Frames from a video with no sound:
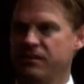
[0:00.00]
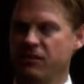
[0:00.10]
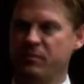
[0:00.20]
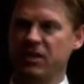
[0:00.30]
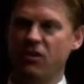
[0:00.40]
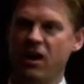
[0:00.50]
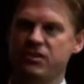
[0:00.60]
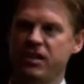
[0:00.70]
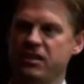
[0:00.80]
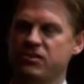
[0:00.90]
There have been law
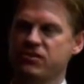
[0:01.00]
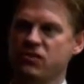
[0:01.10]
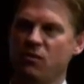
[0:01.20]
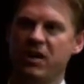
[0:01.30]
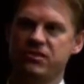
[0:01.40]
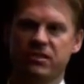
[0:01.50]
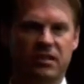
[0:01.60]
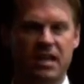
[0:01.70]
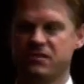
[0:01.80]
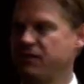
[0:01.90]
changes so much in the
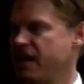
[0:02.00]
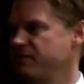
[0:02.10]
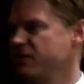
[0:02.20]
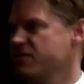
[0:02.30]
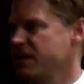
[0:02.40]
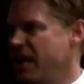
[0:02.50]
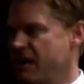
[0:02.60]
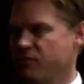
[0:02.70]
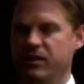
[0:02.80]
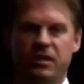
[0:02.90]
last 5 years,
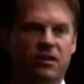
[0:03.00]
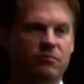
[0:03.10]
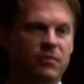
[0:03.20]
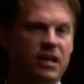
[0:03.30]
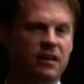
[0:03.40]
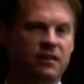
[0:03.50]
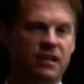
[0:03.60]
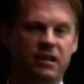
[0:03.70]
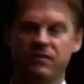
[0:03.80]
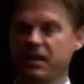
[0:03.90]
every year,
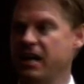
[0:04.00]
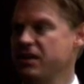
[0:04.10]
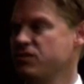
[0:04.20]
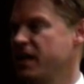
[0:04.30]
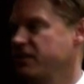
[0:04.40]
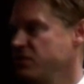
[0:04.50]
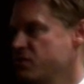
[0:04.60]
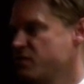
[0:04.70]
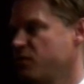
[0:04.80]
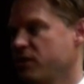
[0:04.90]
that even the contract you
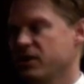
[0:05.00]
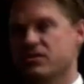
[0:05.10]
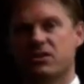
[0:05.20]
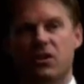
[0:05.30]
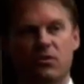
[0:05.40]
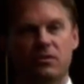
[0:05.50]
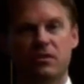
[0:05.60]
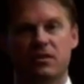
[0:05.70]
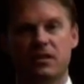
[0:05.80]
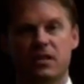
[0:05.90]
used 4 years
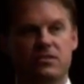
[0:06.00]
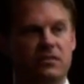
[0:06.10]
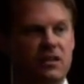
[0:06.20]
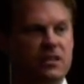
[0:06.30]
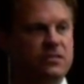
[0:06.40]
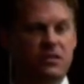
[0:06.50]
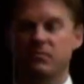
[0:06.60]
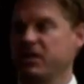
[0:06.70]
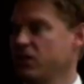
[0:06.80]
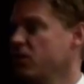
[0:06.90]
ago is going to
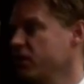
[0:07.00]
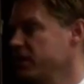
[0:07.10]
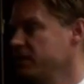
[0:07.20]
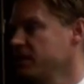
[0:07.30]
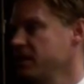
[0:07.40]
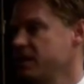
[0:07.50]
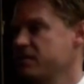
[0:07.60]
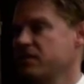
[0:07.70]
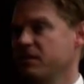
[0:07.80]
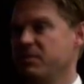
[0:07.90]
be no good. It's
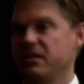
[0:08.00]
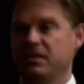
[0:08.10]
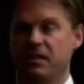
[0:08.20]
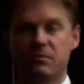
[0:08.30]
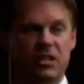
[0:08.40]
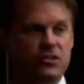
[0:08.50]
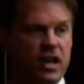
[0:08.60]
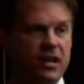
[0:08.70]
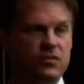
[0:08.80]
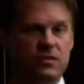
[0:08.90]
going to need to be
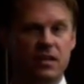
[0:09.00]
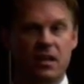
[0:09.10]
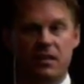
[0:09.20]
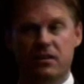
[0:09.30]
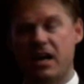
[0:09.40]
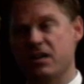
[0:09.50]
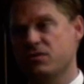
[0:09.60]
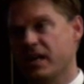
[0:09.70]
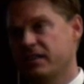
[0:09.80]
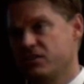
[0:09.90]
changed. The
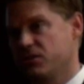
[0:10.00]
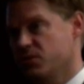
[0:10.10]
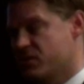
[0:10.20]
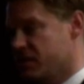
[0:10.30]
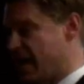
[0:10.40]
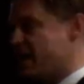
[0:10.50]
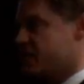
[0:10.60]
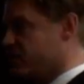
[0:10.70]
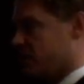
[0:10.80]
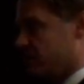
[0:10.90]
contract that you used
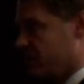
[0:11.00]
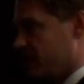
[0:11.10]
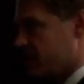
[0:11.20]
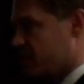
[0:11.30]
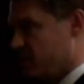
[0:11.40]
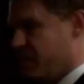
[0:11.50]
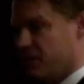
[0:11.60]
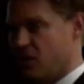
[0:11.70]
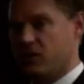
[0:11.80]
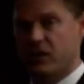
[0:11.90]
last year is going to be
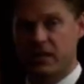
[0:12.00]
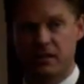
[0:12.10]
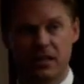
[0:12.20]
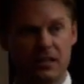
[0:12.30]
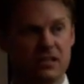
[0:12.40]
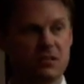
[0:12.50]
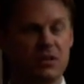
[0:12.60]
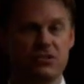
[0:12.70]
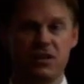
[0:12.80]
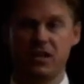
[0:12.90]
no good. It needs to
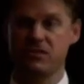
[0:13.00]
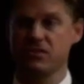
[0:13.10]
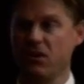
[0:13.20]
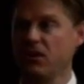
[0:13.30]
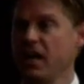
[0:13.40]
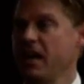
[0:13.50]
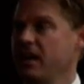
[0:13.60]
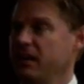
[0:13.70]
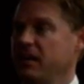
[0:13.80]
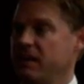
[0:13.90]
be changed. So
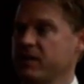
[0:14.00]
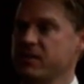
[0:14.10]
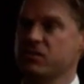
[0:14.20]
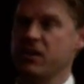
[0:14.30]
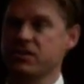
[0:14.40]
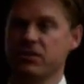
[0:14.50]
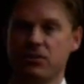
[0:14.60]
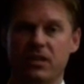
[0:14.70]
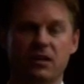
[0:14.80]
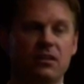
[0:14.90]
have a construction
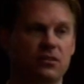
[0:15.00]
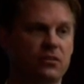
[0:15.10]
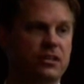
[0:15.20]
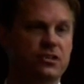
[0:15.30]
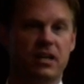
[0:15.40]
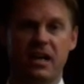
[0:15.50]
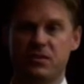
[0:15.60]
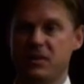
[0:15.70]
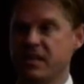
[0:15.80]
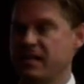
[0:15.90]
lawyer look at your
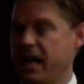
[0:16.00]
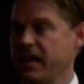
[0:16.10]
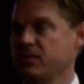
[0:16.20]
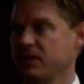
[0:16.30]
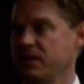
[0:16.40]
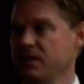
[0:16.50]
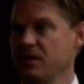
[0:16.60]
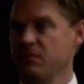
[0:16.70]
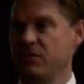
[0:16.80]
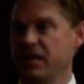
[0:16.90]
contracts annually,
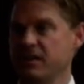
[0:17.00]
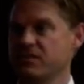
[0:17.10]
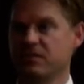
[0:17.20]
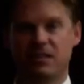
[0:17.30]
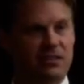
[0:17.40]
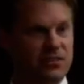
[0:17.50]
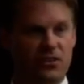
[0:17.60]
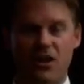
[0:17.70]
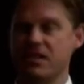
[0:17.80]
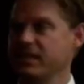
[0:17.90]
because the
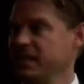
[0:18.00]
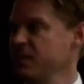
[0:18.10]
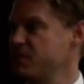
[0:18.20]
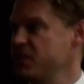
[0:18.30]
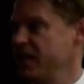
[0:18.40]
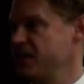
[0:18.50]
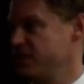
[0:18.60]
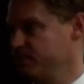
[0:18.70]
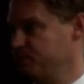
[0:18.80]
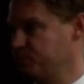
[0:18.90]
laws, they keep
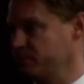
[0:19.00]
changing.